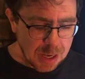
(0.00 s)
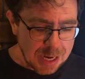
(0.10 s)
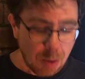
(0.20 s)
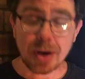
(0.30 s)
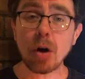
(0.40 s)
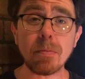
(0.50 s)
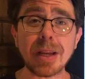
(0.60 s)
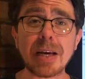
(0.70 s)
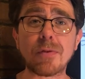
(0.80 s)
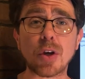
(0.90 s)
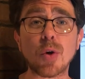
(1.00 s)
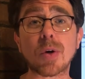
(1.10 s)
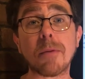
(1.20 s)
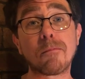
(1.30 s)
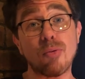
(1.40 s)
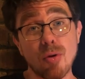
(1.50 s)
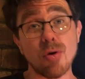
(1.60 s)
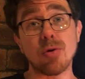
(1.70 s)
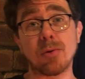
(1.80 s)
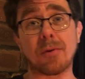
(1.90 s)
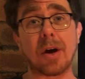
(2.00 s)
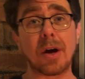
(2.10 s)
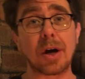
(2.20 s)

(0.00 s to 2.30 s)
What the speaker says: Now, I don't believe that you can prove